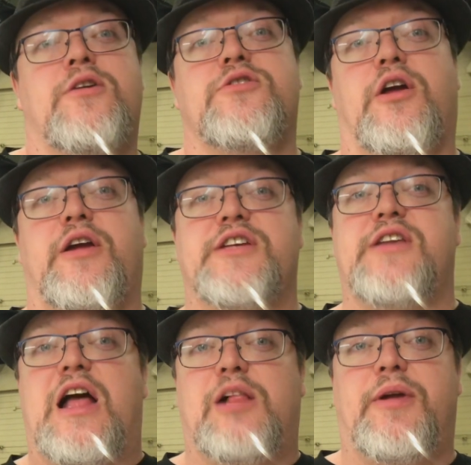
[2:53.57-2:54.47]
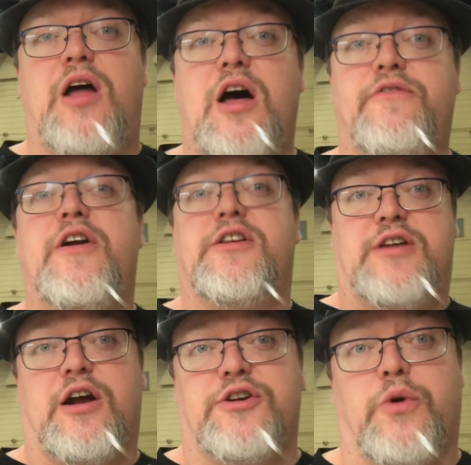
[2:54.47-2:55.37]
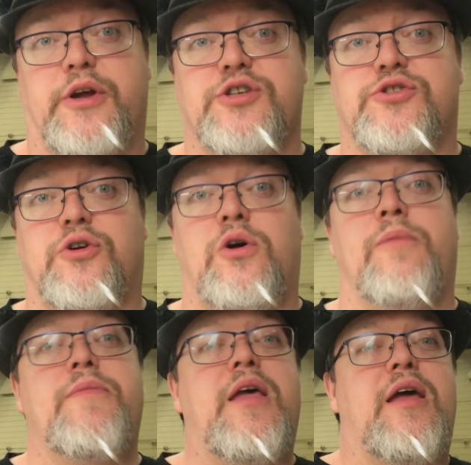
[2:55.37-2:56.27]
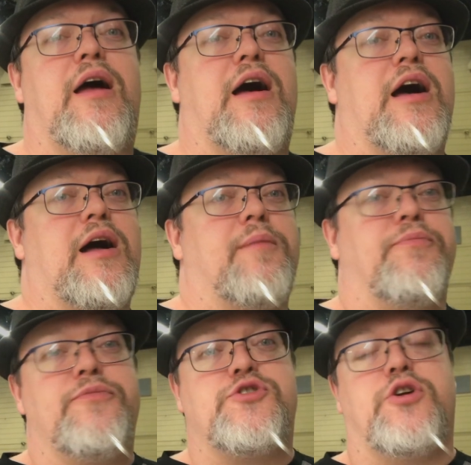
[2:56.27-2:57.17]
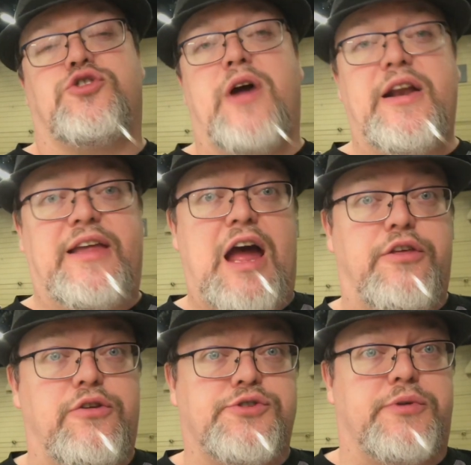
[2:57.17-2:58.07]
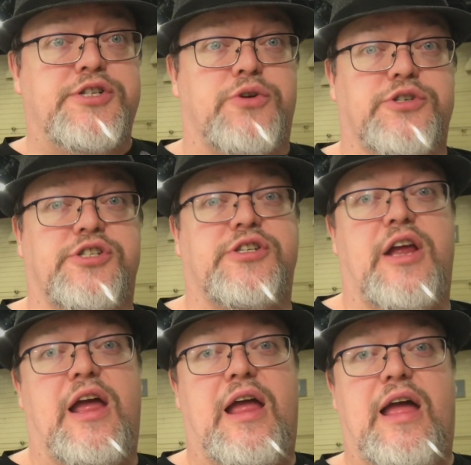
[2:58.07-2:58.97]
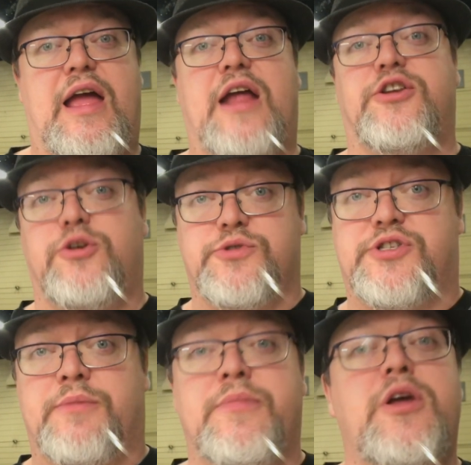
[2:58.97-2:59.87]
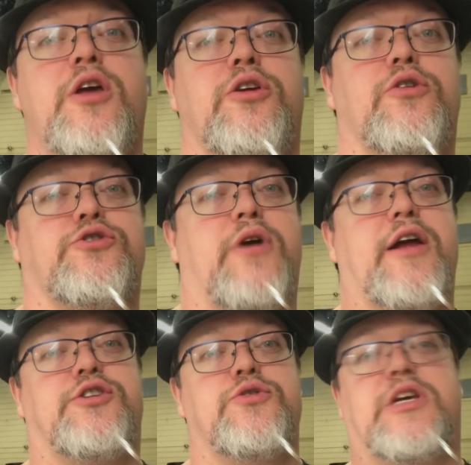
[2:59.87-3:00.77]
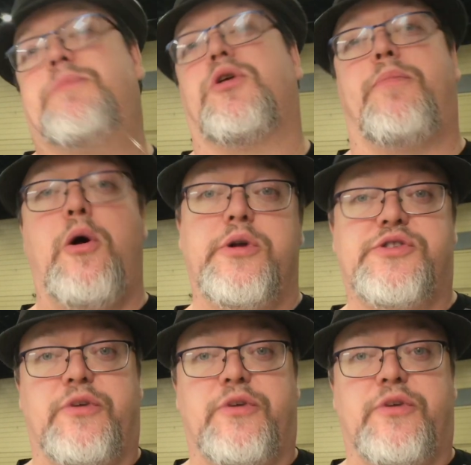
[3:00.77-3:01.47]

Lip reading: There is an element of territory control. So you're trying to gather those resources and use them. You're trying to keep your opponents